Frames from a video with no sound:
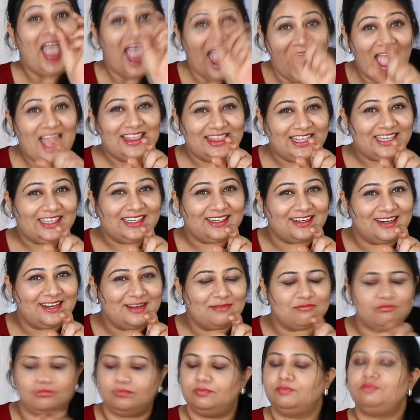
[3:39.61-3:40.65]
and the
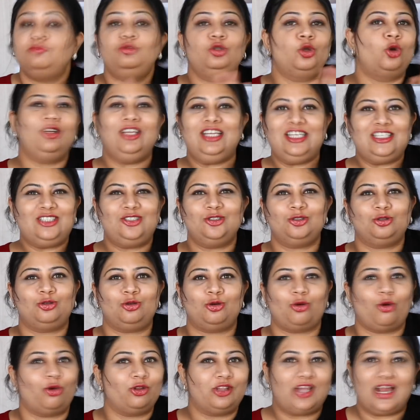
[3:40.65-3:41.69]
cream, no need to
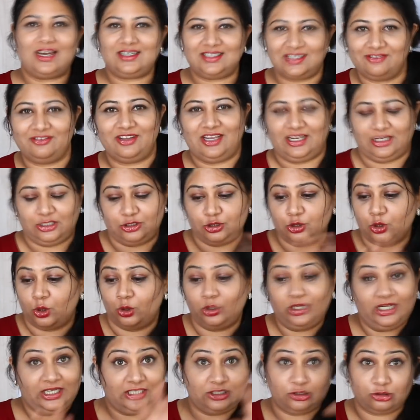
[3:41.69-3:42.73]
throw that away. No
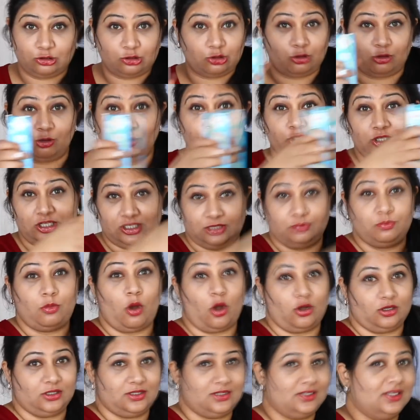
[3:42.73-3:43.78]
need to throw this
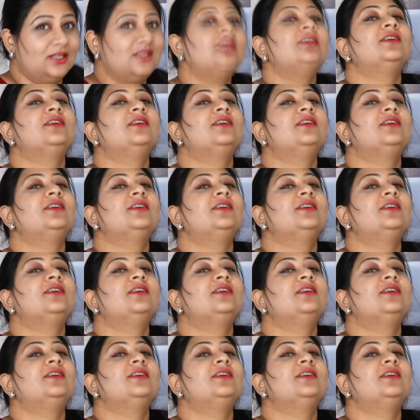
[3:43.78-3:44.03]
box.